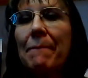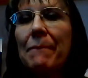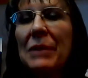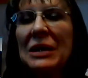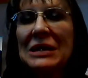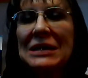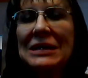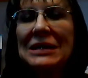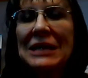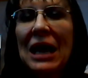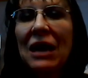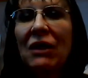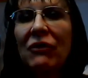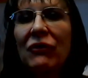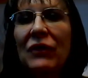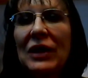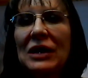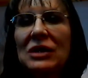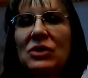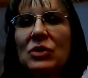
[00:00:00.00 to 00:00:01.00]
But side
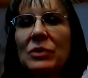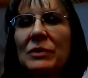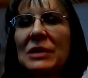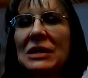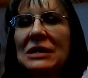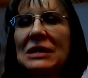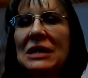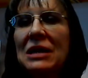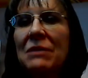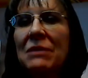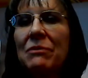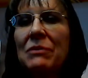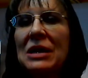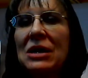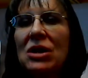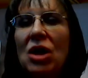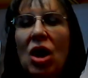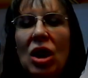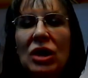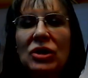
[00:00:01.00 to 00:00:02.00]
effects from this can
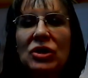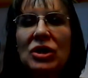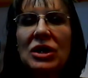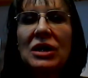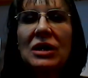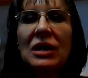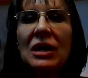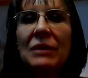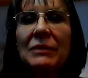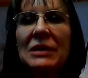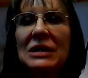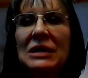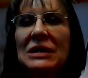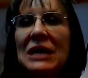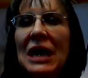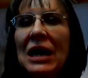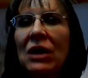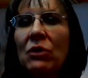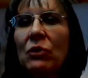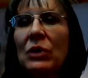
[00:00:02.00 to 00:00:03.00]
be nausea, can be
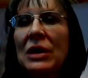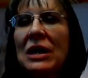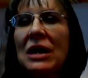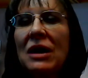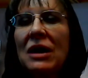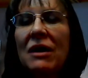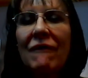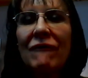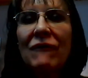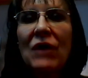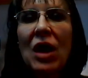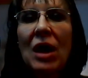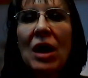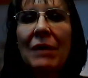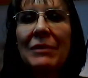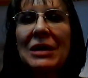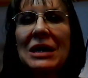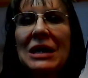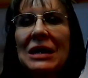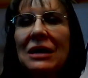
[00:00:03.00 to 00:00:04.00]
diarrhea,
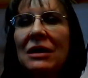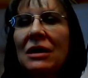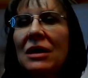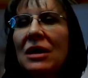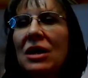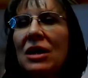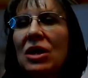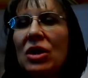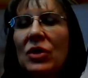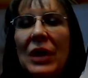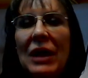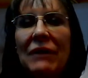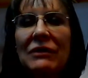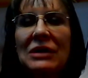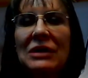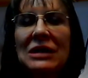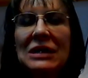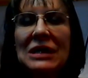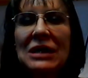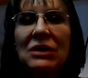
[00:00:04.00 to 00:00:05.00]
vomiting. You can
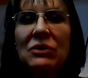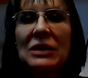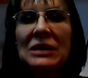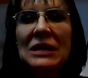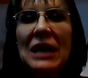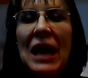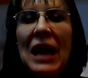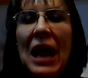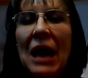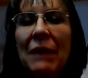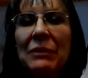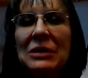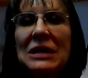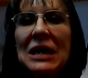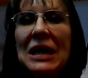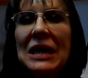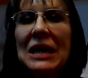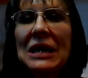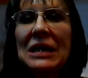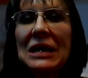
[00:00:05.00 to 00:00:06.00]
have a decrease in
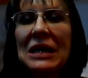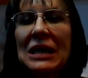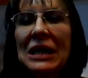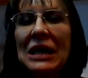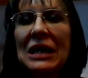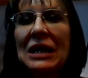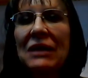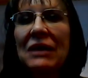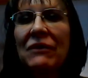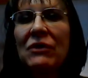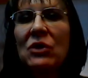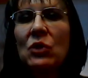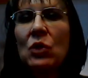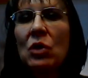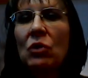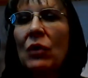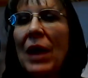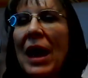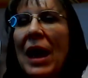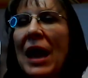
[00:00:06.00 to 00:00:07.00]
appetite. It can give you
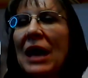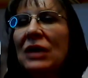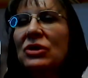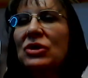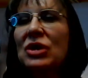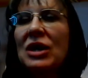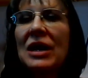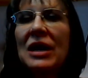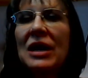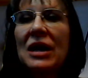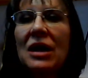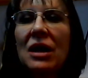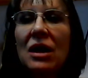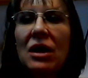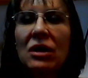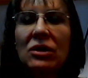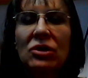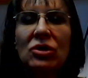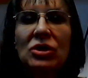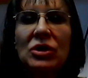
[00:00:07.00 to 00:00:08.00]
a rash,
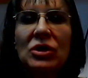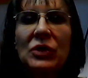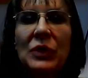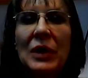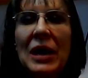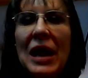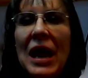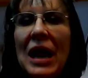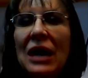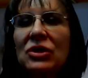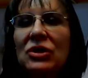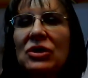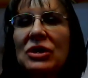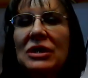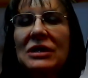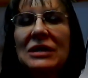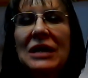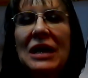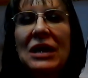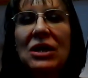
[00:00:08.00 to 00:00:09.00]
allergic
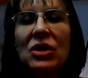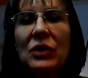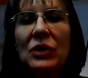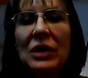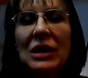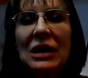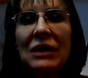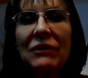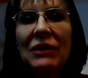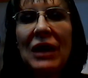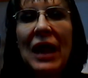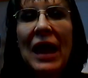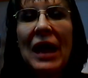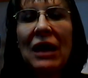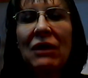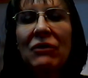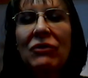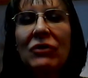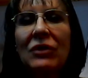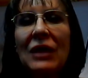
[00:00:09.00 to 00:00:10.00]
reactions, and you can even
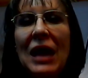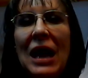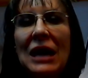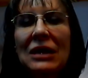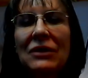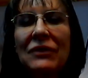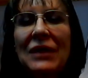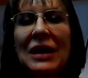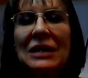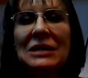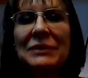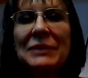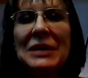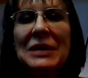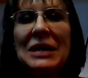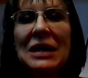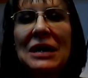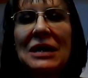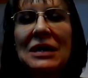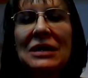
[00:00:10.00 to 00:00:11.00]
anaphylact. That's
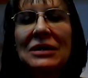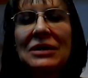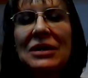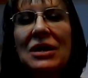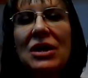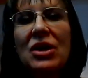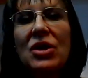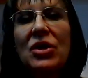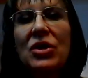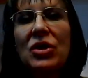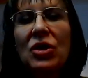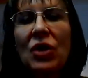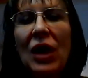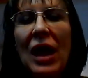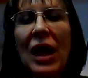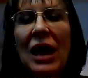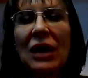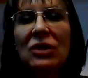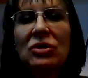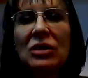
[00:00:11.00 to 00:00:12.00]
because
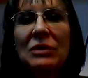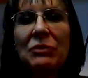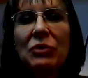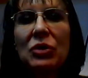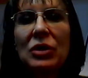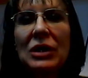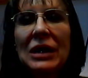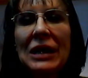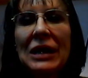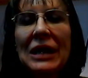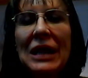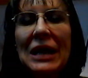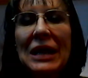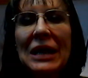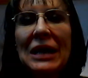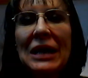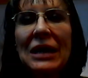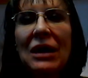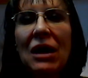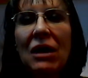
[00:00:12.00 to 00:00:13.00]
you're actually putting
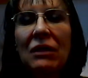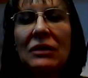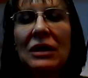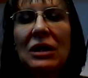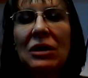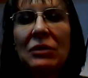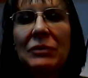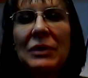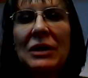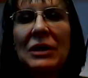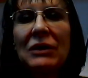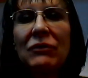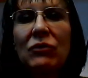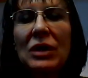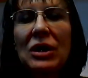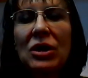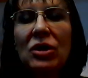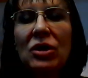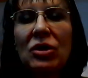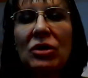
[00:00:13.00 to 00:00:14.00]
in a little bit of
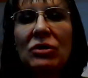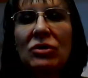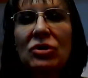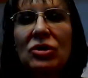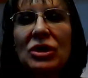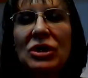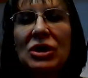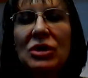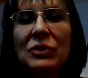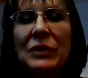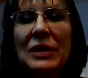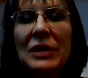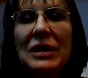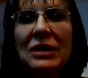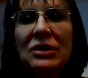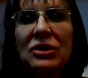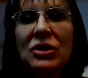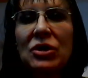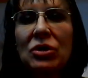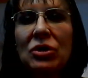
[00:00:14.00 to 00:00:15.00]
what you're allergic to
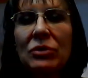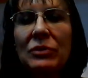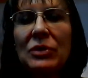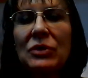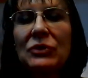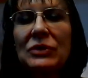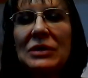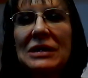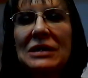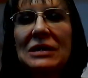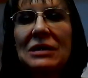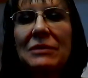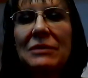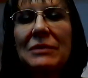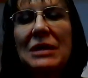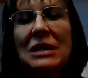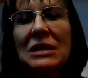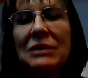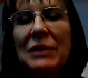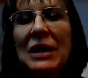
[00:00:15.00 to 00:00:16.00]
into your immune
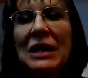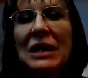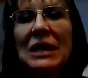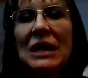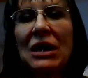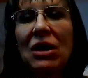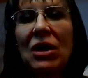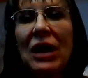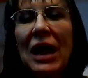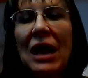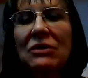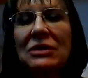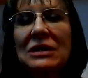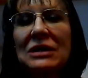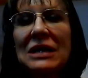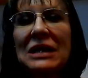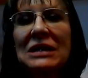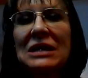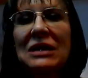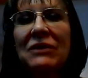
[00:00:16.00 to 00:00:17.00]
system. And depending on how
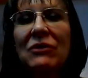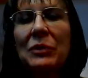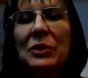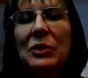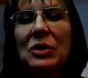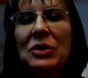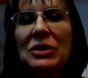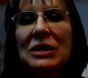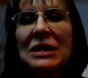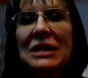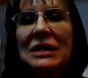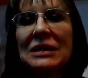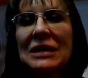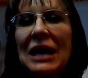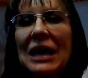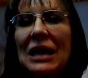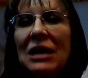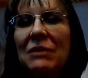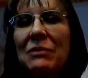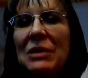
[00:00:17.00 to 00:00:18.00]
sensitive a person is,
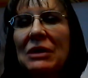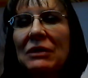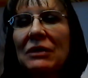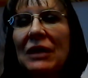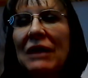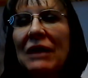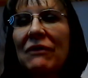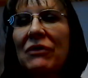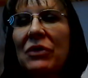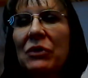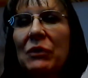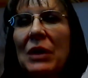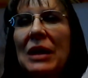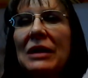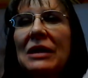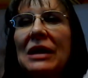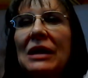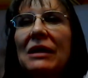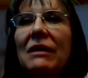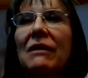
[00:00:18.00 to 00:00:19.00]
that can be
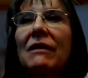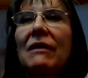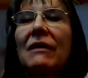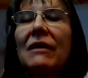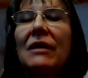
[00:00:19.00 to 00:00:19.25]
life-threatening.